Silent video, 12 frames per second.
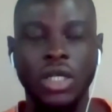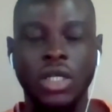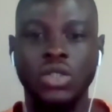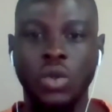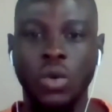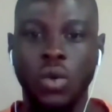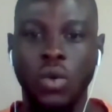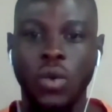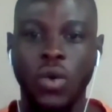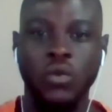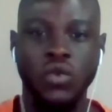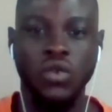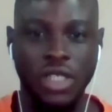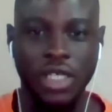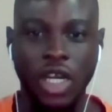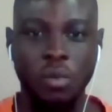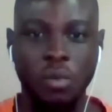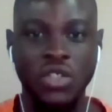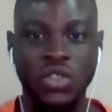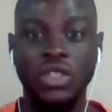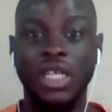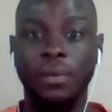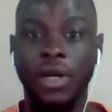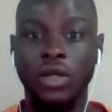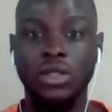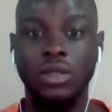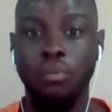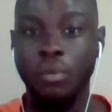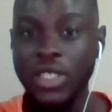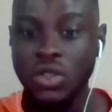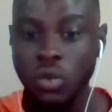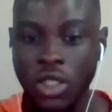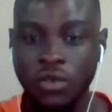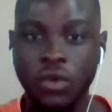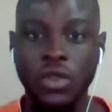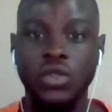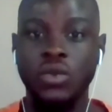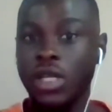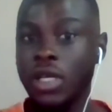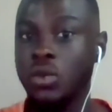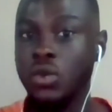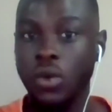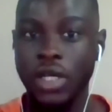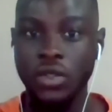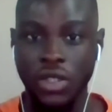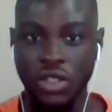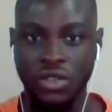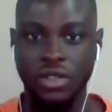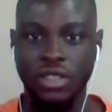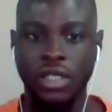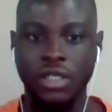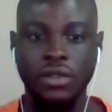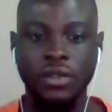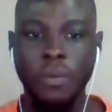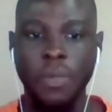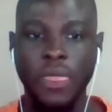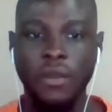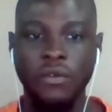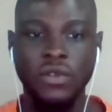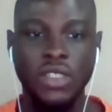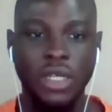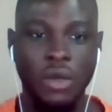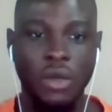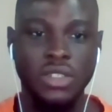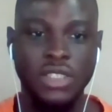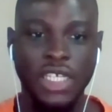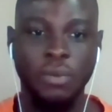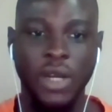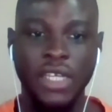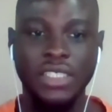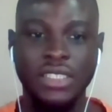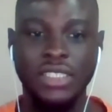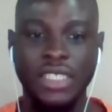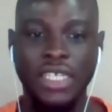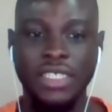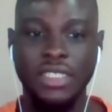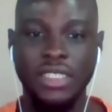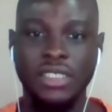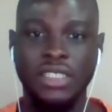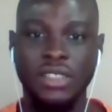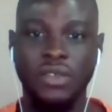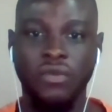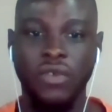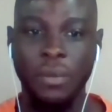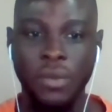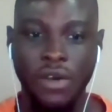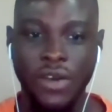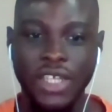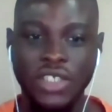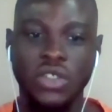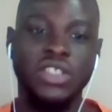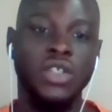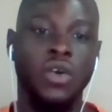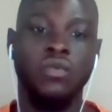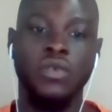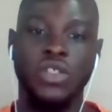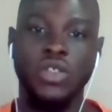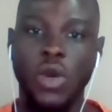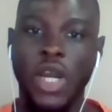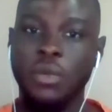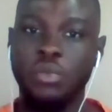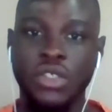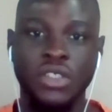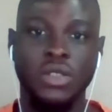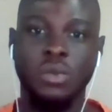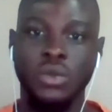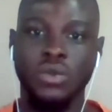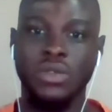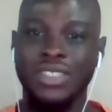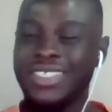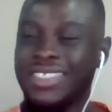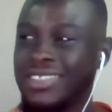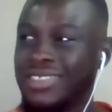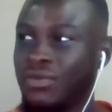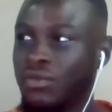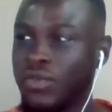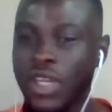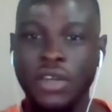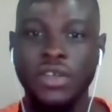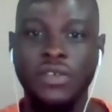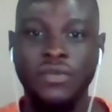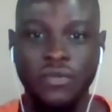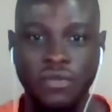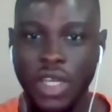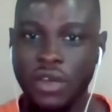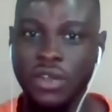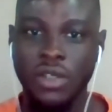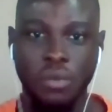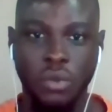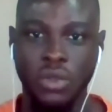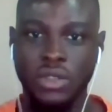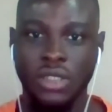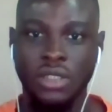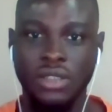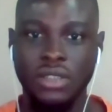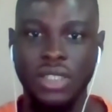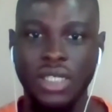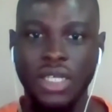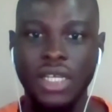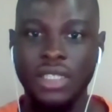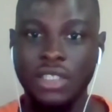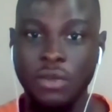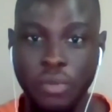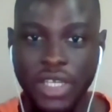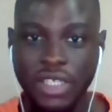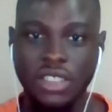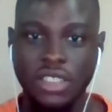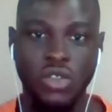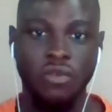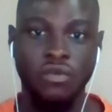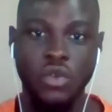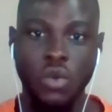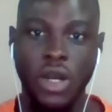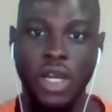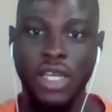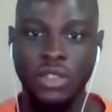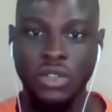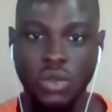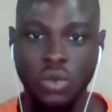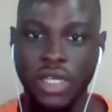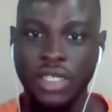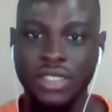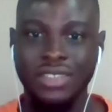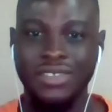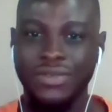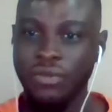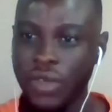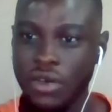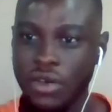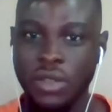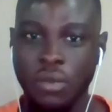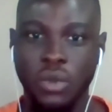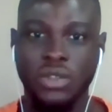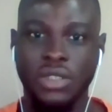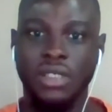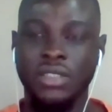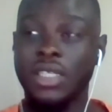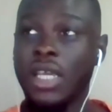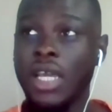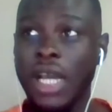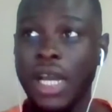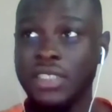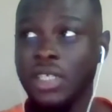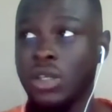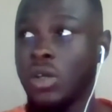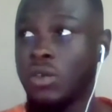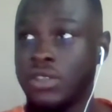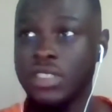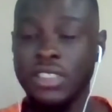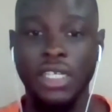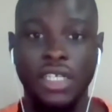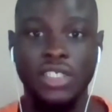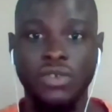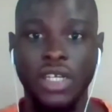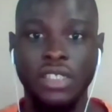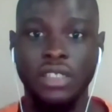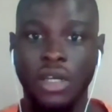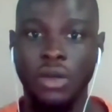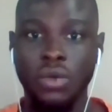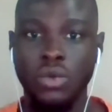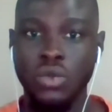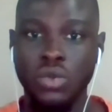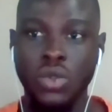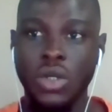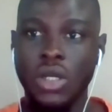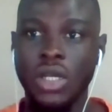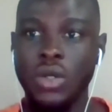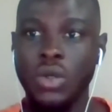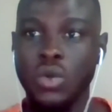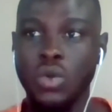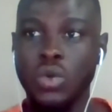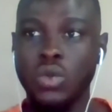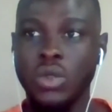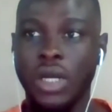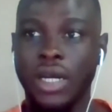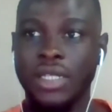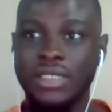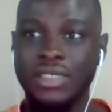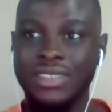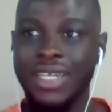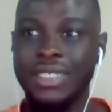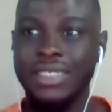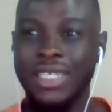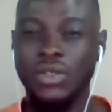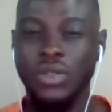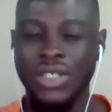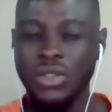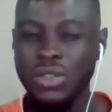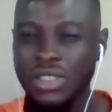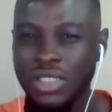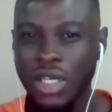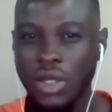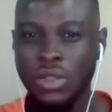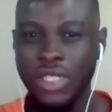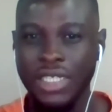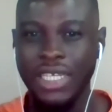So today I'll be discussing about the best ways for you to learn UI UX design. I'll start by saying this: familiarize yourself with UI principles. This is very, very important. The basics of UI and UX is very important. I see a lot of designers right now who are designing, and you can just tell that